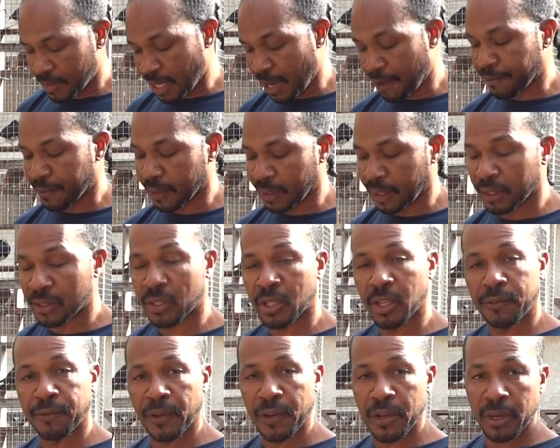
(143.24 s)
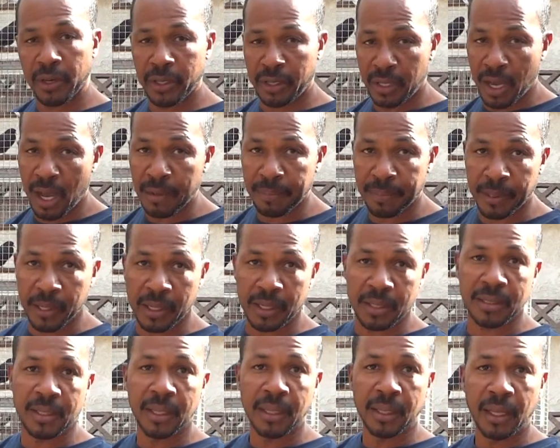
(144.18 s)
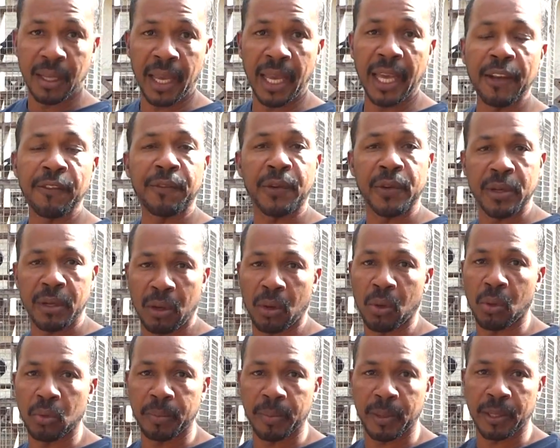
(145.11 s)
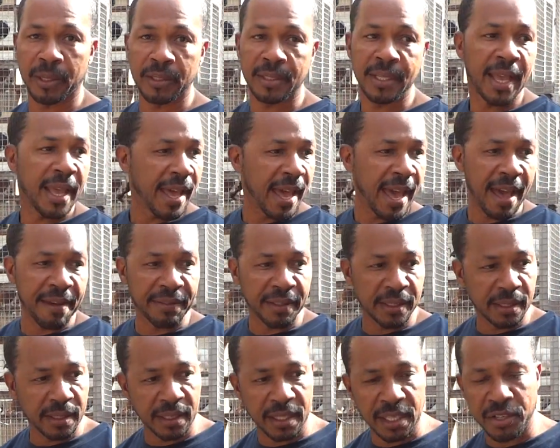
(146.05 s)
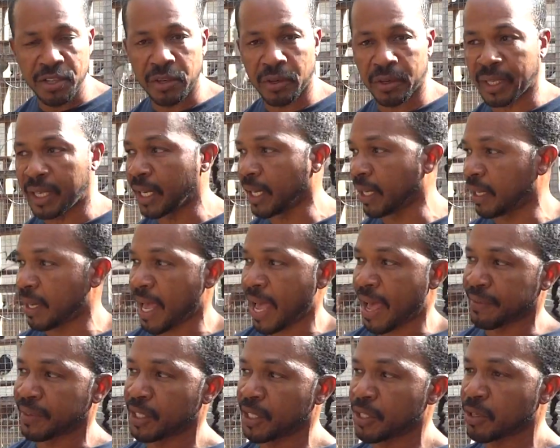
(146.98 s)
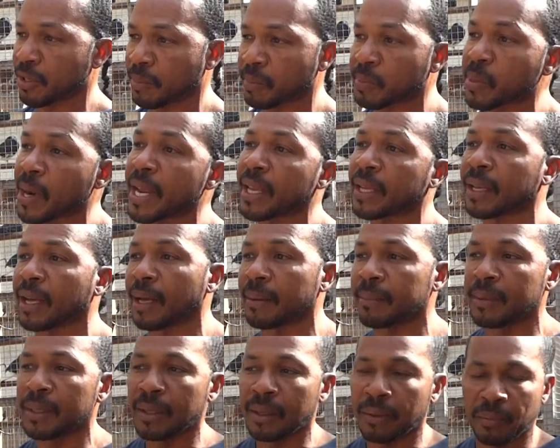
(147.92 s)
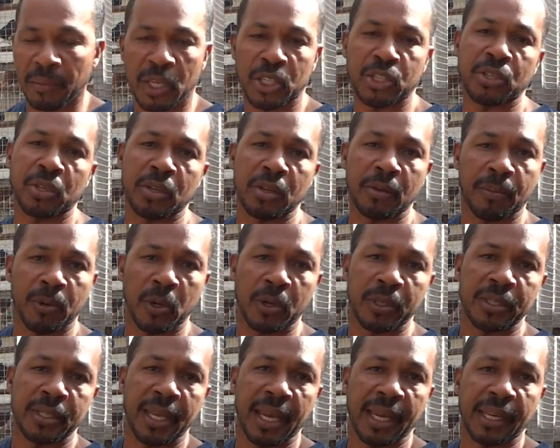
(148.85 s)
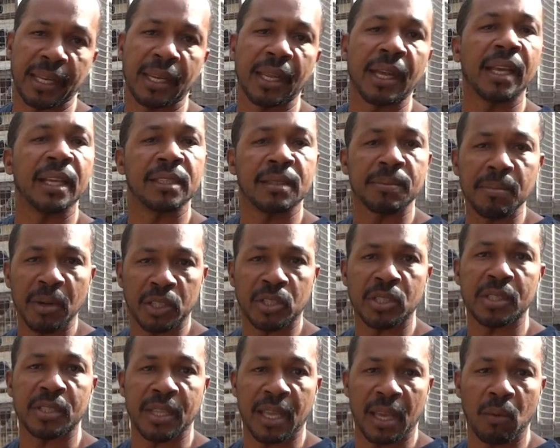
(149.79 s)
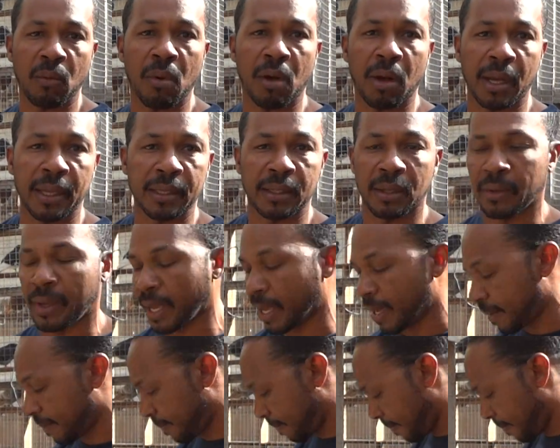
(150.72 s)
Definitely. It's good for your young birds and for your old birds. Have it in your kit, have it in your breakup. Make sure your birds get it as much as they want, okay?